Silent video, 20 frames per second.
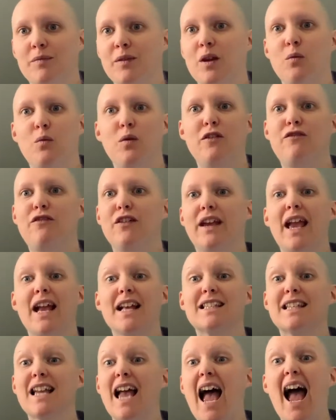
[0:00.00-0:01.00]
We forget
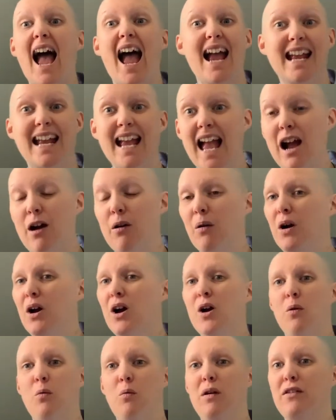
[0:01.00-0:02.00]
to hang out
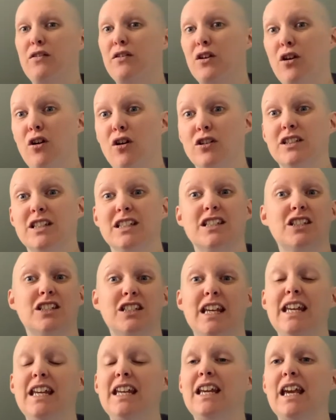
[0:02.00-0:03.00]
with God,
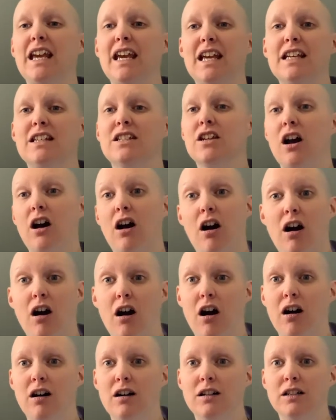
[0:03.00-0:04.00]
seek his
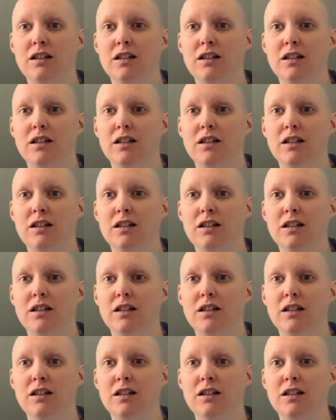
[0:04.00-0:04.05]
heart.